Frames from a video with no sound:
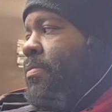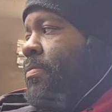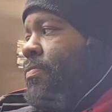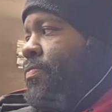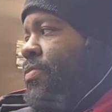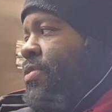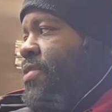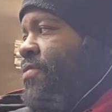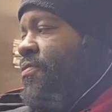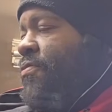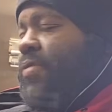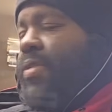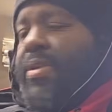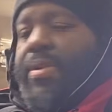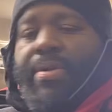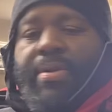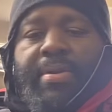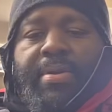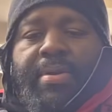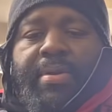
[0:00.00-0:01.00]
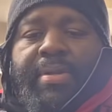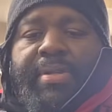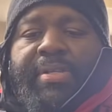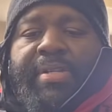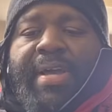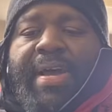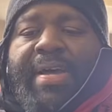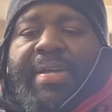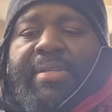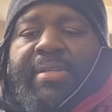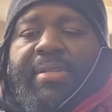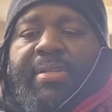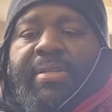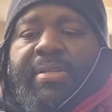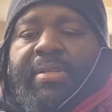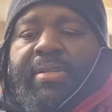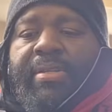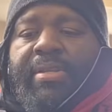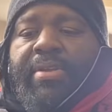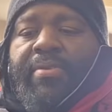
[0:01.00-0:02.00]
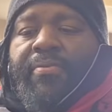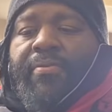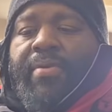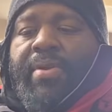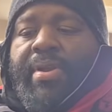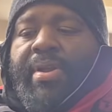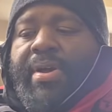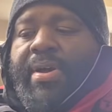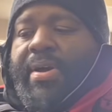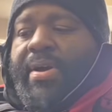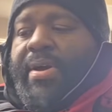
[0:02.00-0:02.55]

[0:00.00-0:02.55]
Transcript: different sizes and different